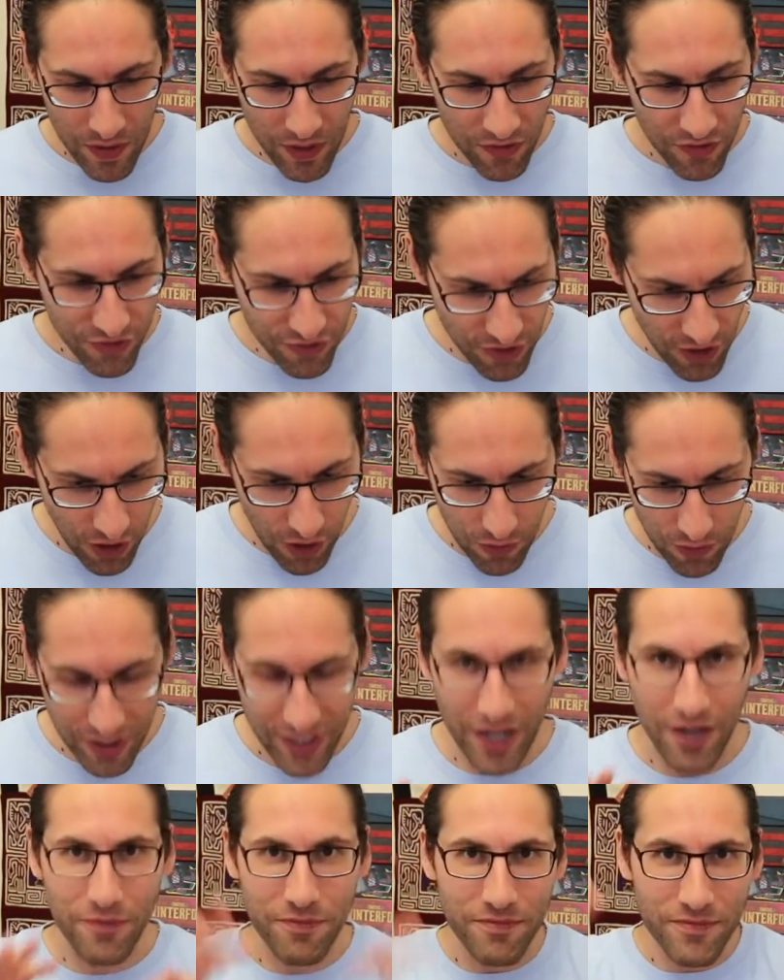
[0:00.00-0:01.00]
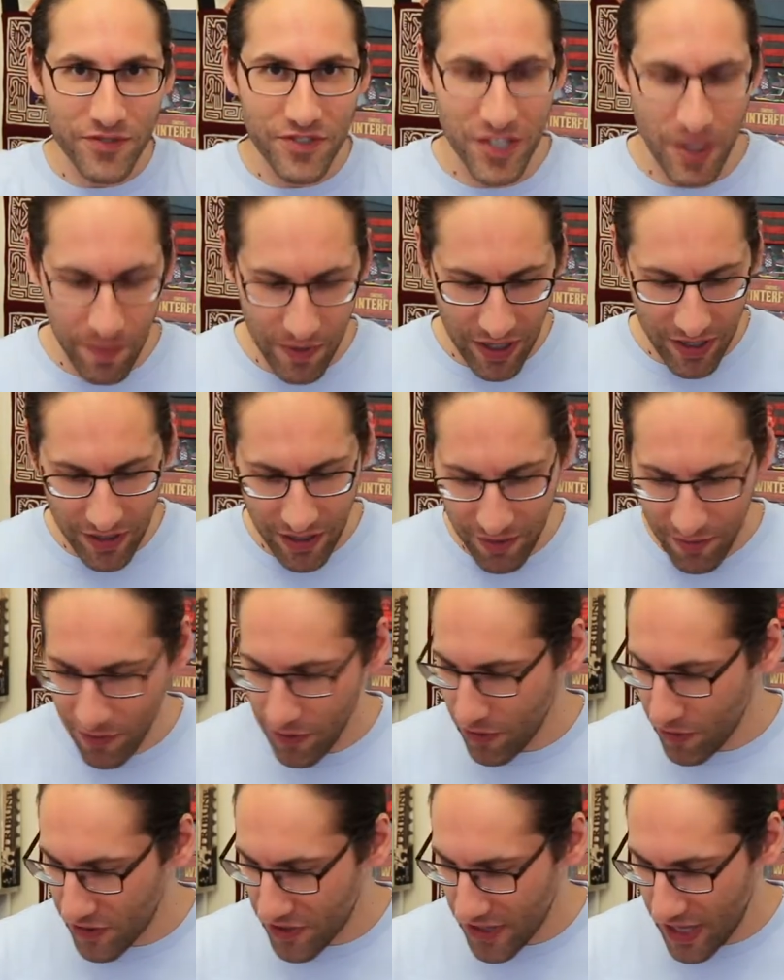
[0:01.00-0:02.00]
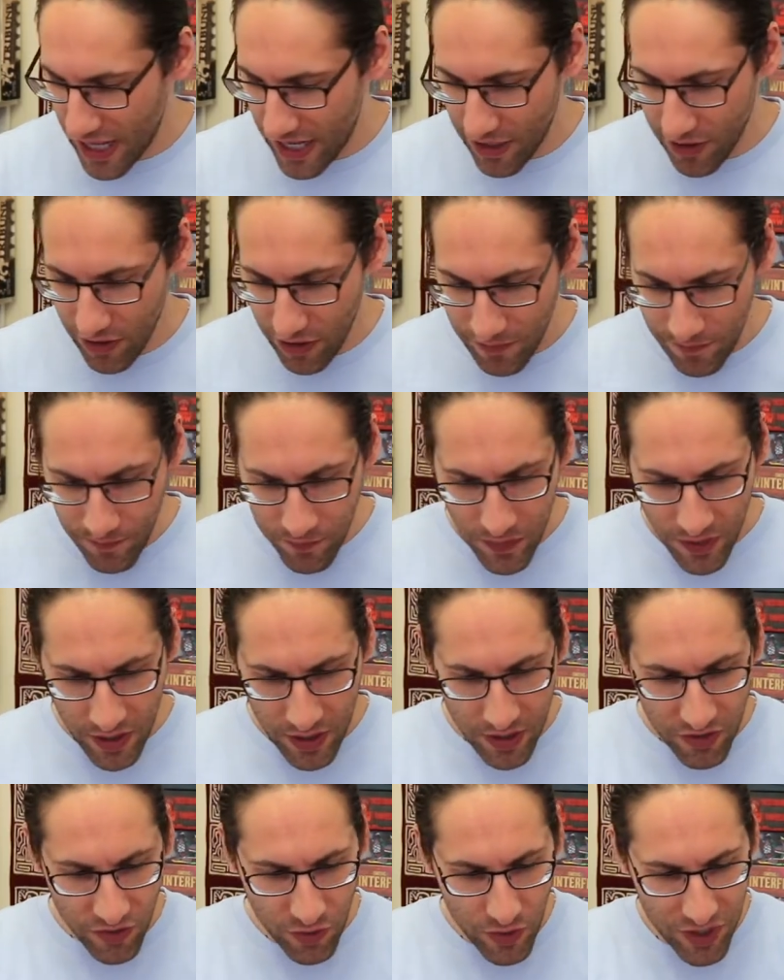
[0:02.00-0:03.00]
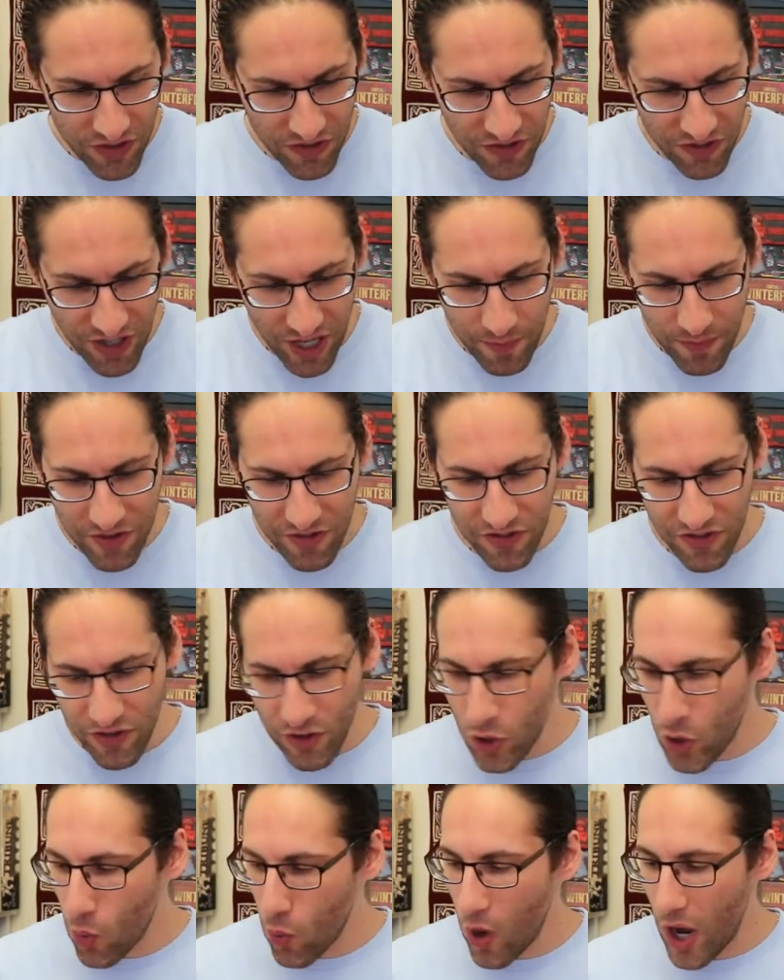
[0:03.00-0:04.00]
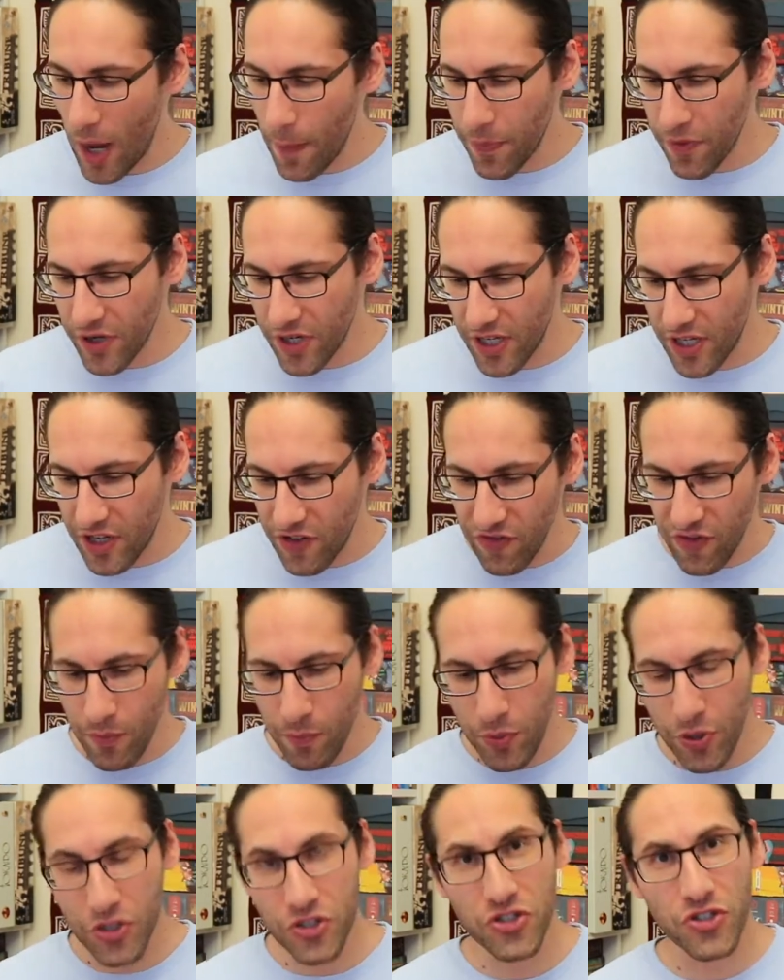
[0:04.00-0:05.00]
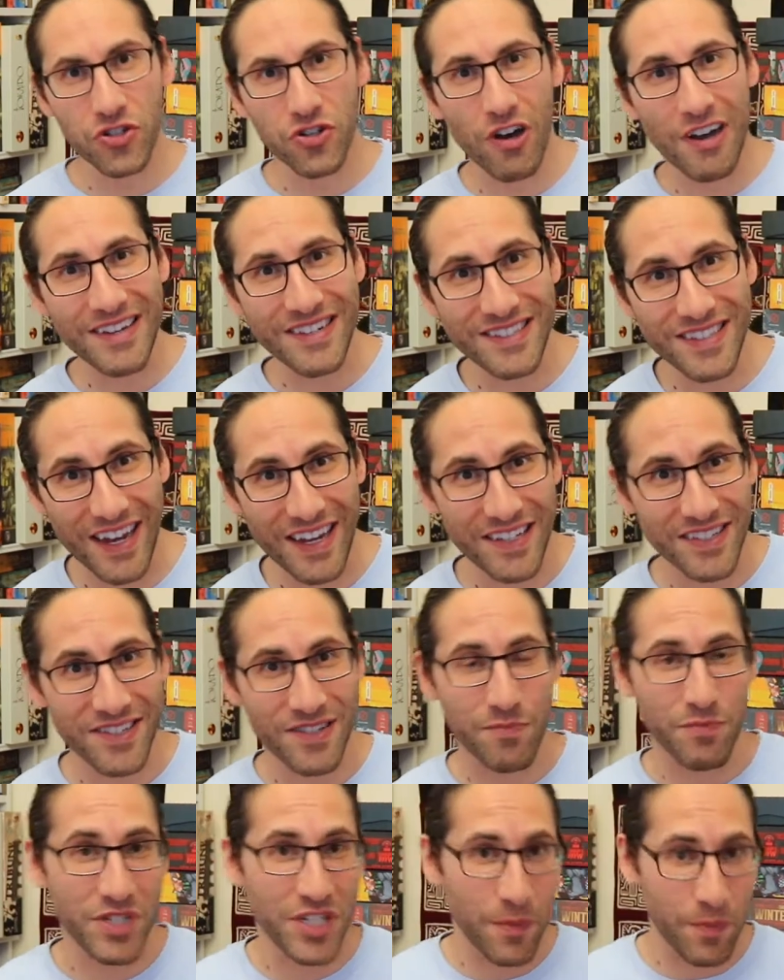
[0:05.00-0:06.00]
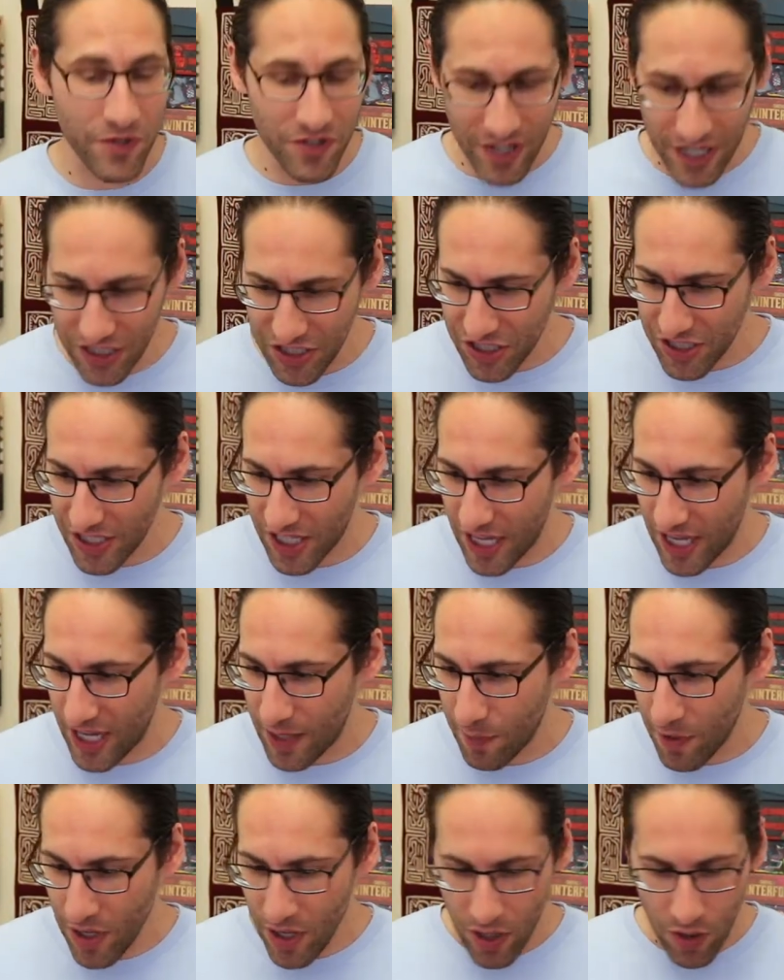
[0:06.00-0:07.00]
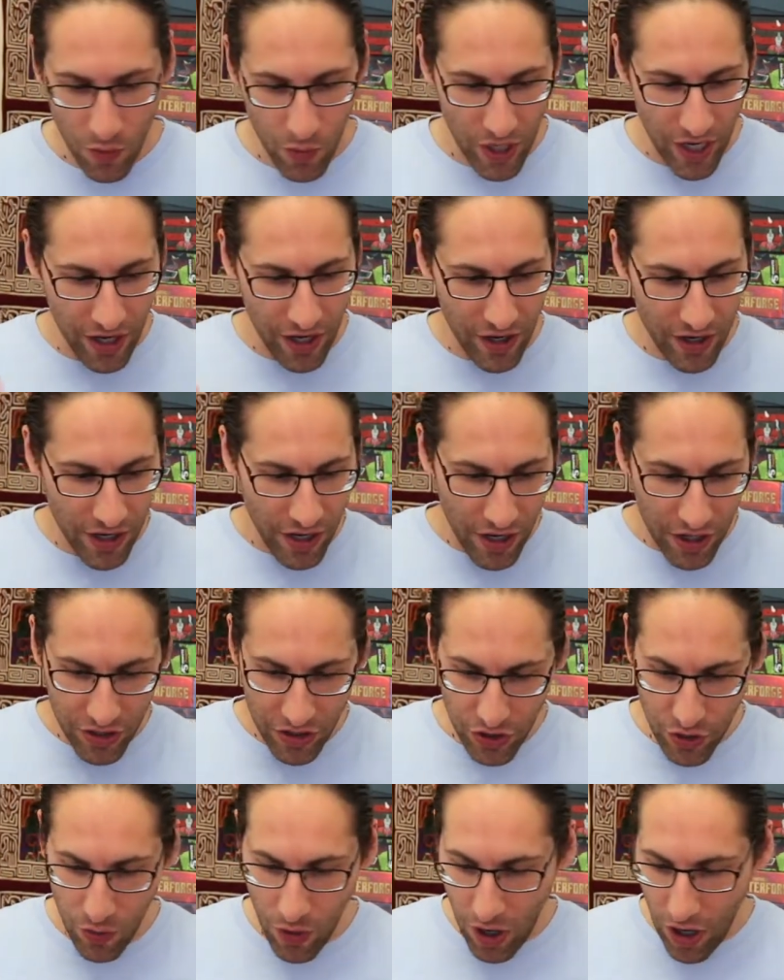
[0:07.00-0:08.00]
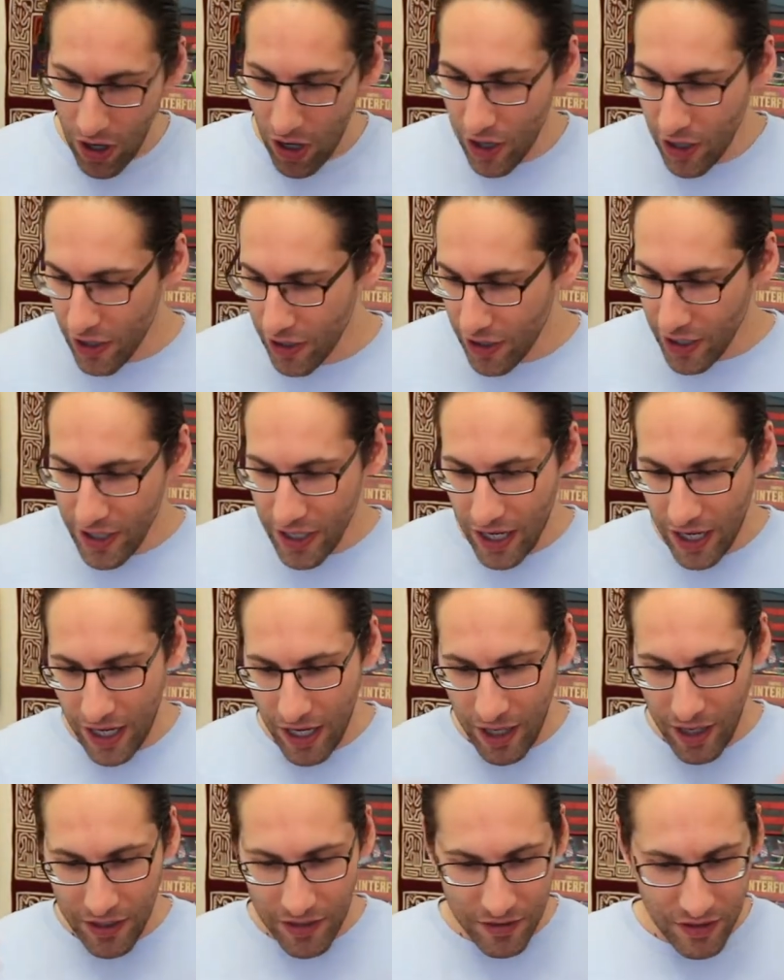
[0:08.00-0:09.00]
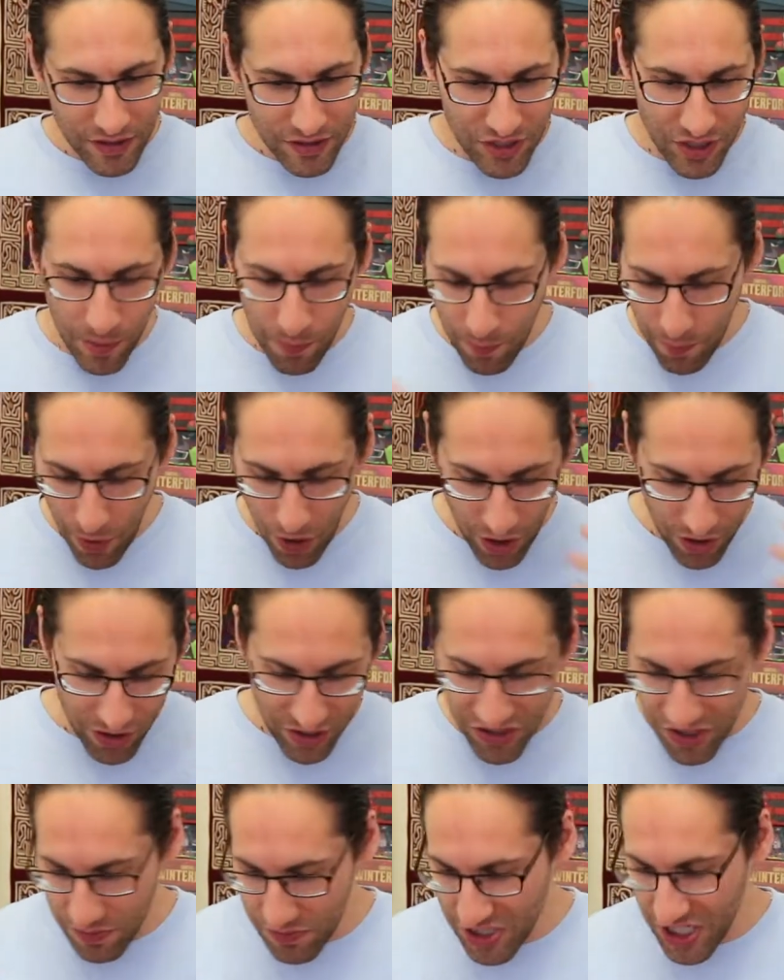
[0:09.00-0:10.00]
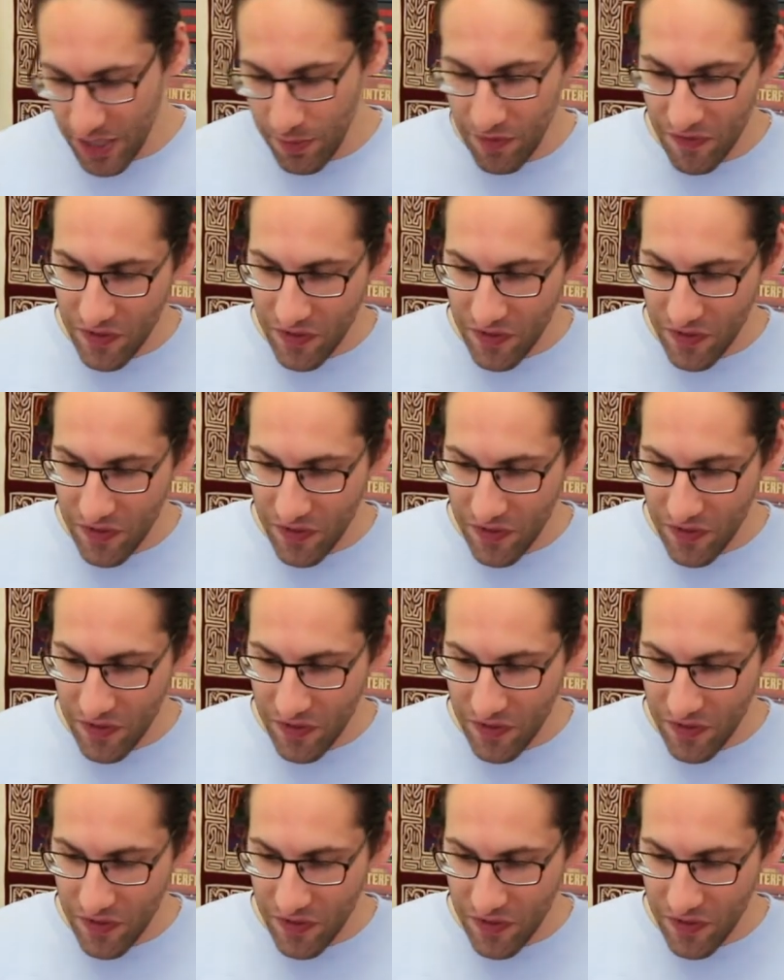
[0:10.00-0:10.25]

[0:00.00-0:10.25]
So, and I'll skip it and won't go into that at all. So what is this game? This is a cooperative push-your-luck dice manipulation game where you are some team